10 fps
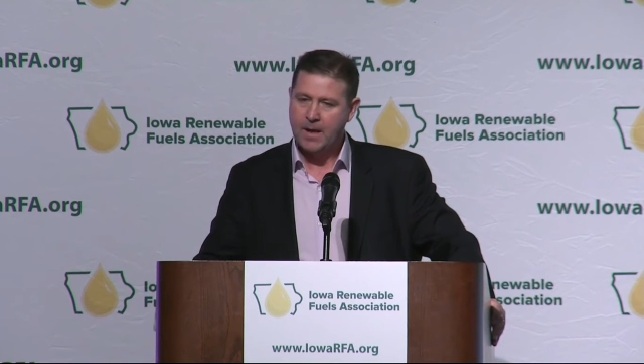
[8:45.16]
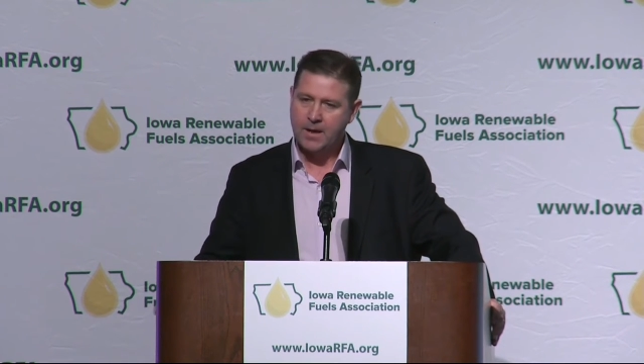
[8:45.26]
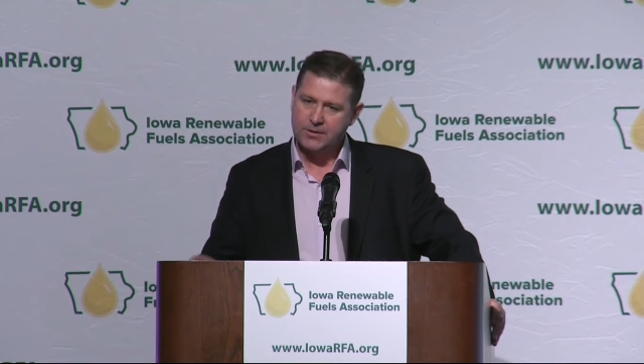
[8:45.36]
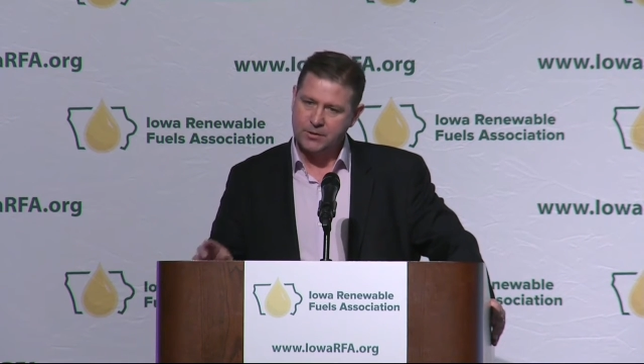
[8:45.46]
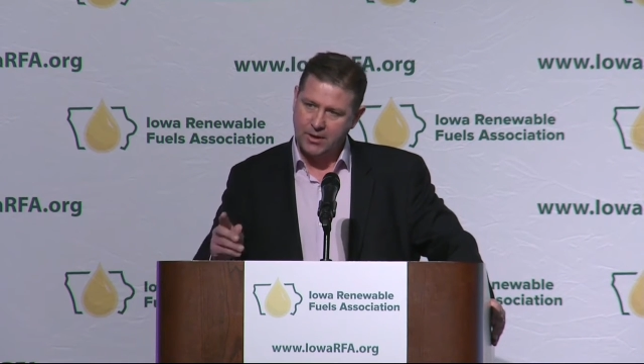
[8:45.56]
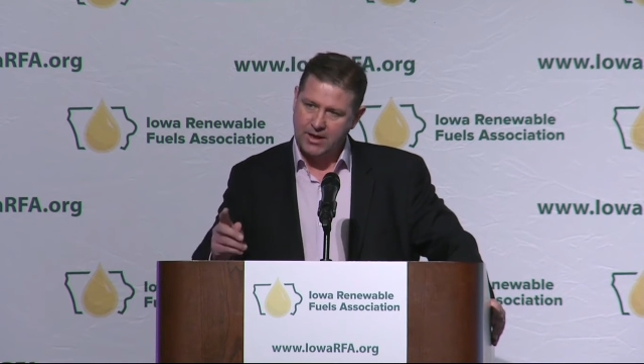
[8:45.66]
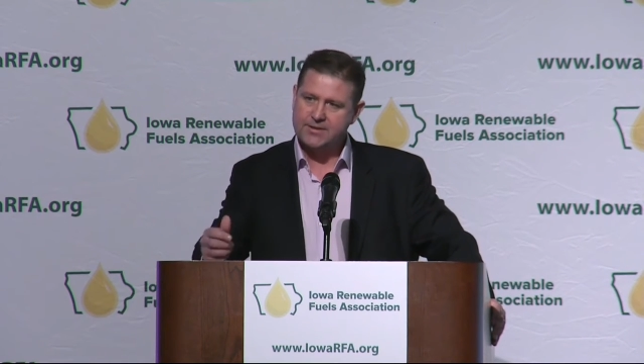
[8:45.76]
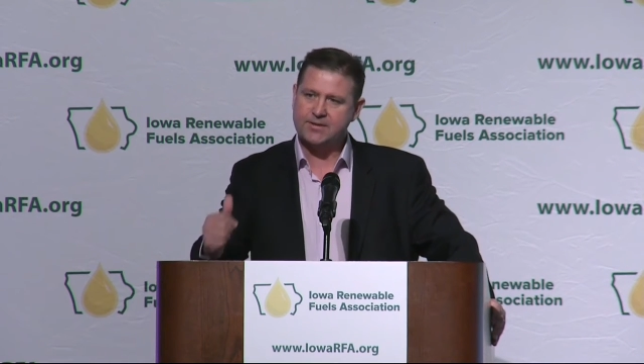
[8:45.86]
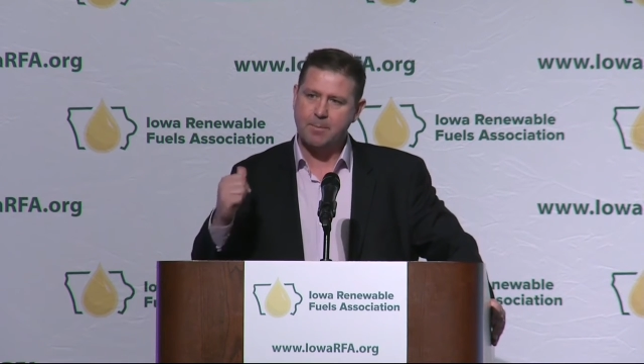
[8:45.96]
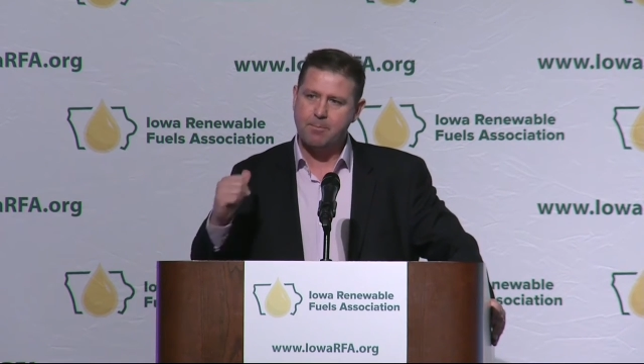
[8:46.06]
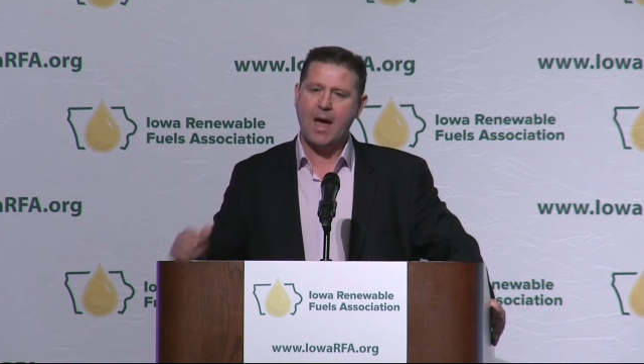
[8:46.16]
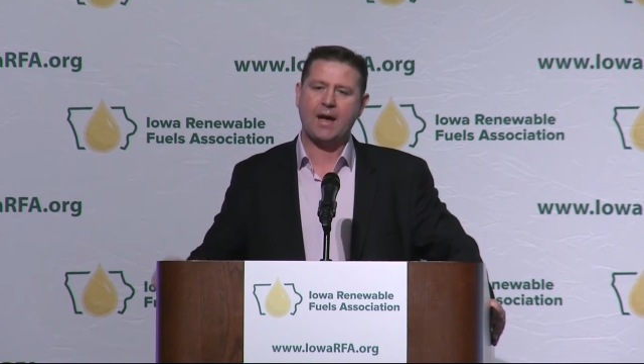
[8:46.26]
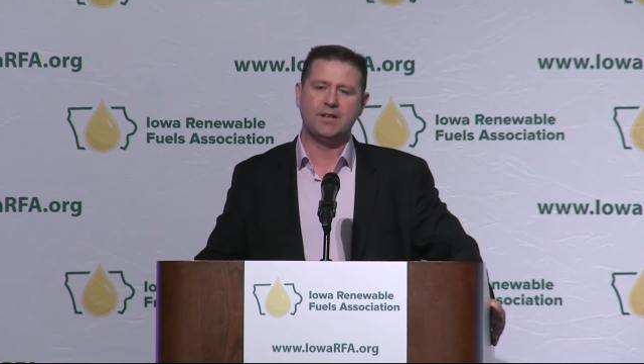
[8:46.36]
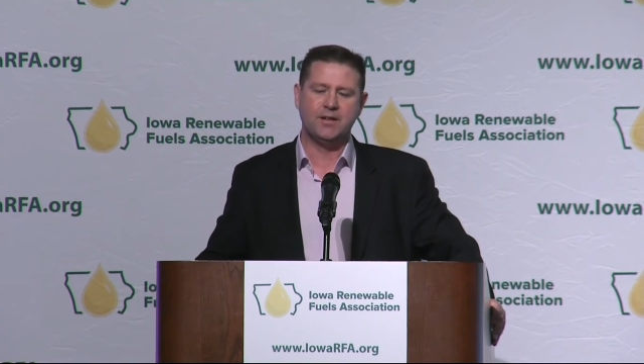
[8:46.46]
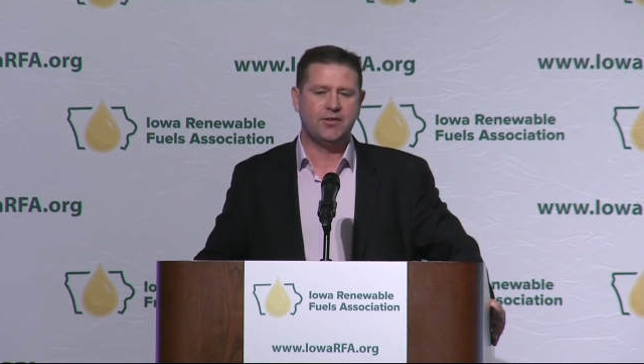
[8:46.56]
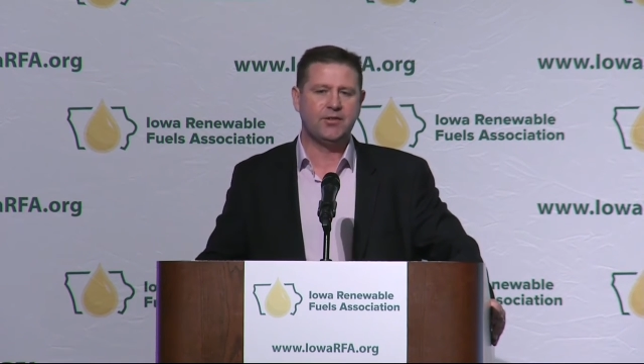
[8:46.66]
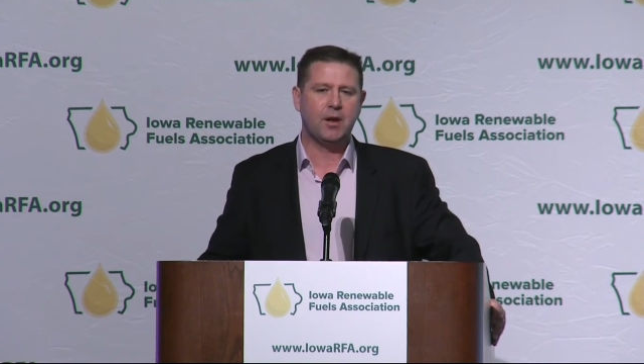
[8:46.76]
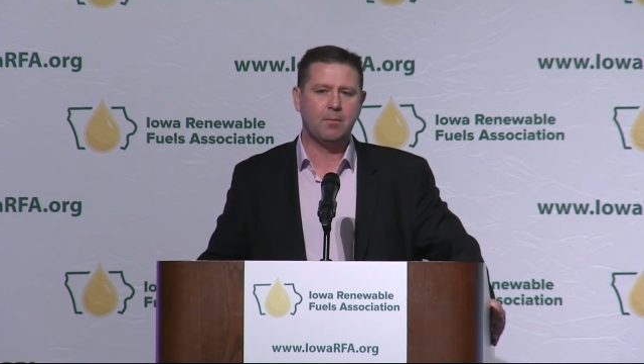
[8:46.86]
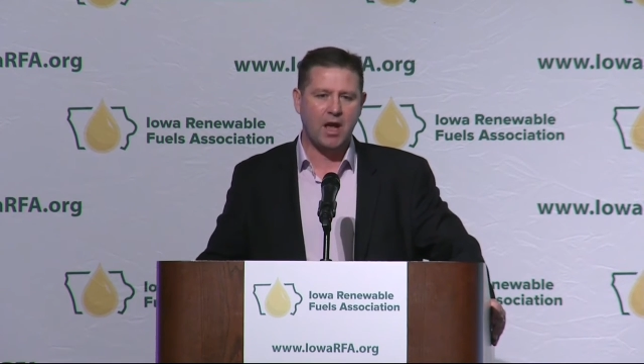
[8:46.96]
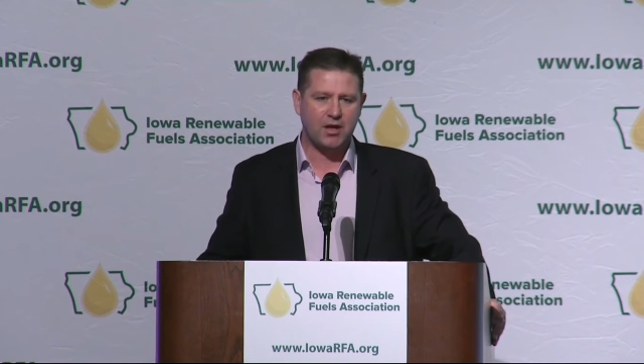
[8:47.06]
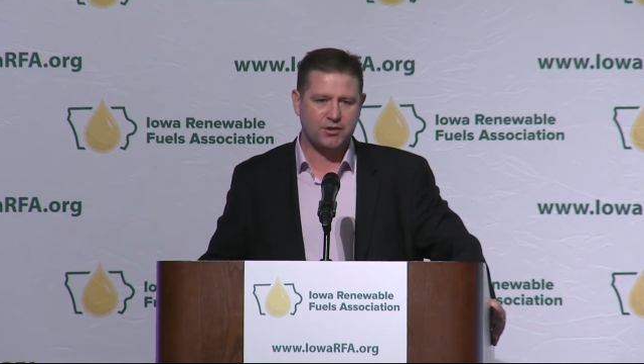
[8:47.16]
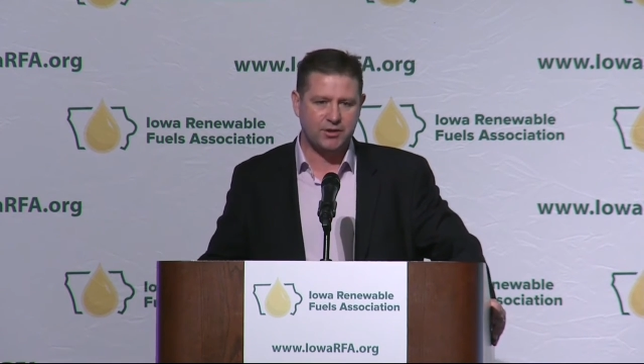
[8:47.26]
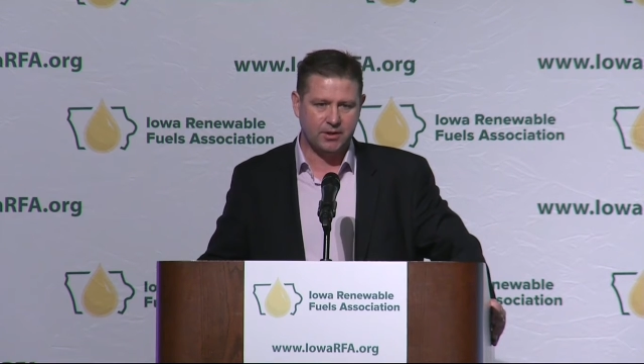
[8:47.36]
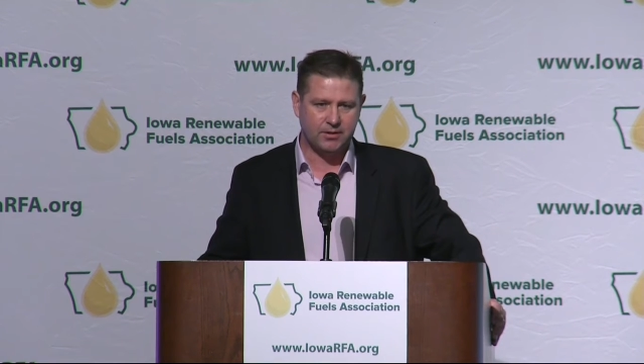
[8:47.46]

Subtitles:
So let's step back to this time last year.